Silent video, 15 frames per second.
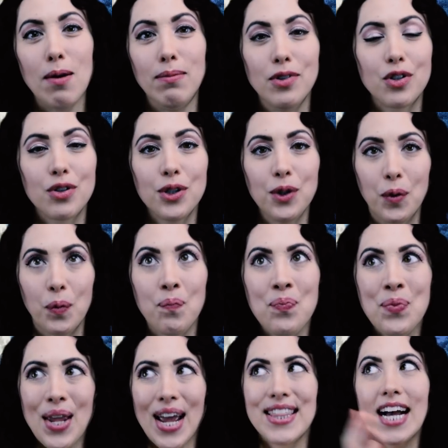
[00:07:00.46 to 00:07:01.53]
come true.
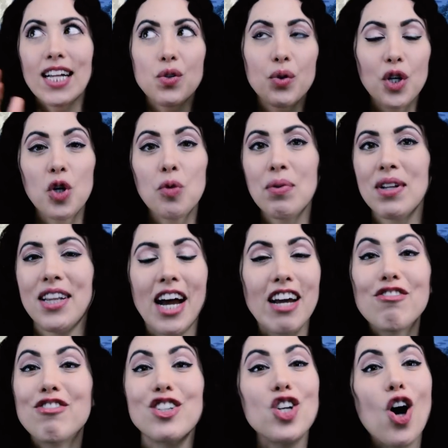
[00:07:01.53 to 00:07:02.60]
And that's what human
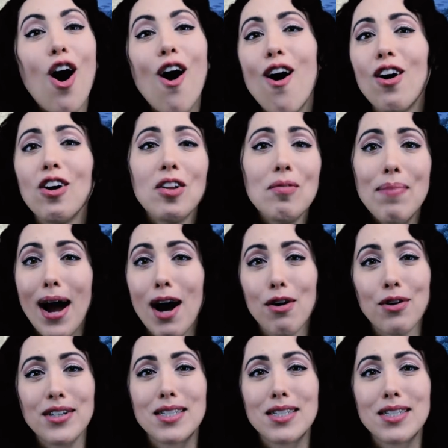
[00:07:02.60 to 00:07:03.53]
life is all about.